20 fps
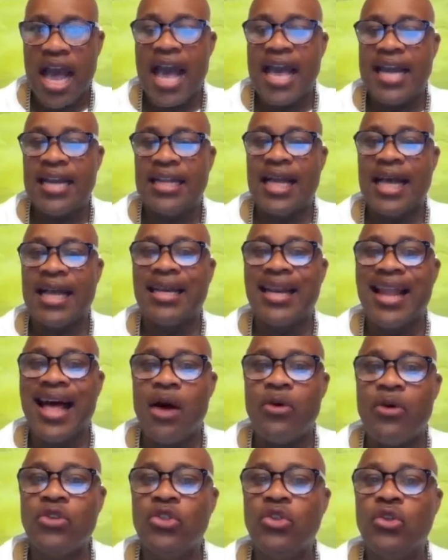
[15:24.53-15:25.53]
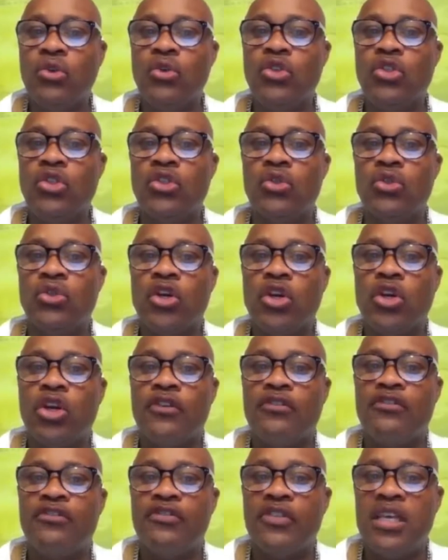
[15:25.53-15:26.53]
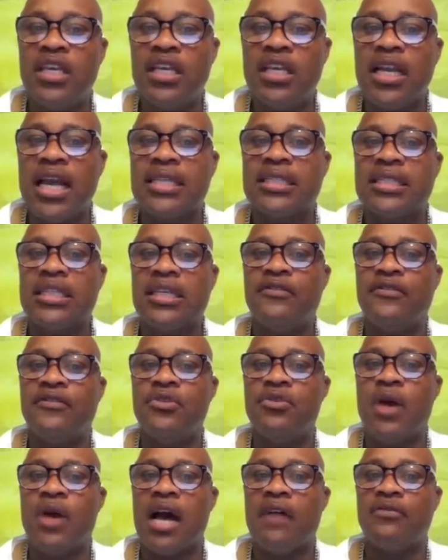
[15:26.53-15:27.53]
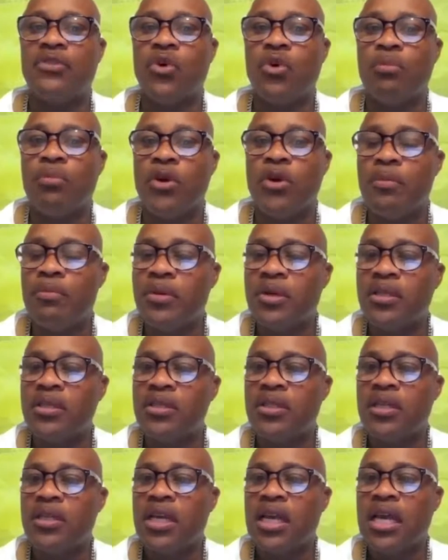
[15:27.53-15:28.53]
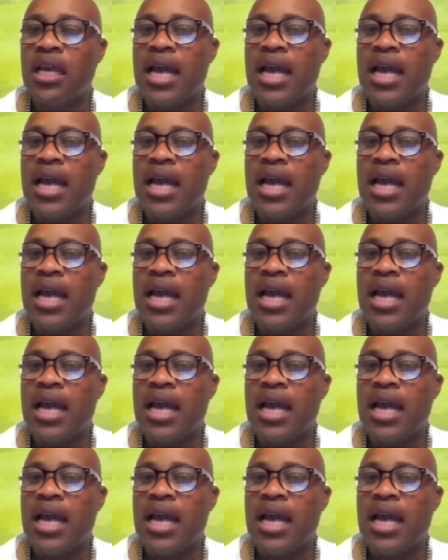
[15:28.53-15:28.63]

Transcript: and it allows you to feel as if you have no purpose,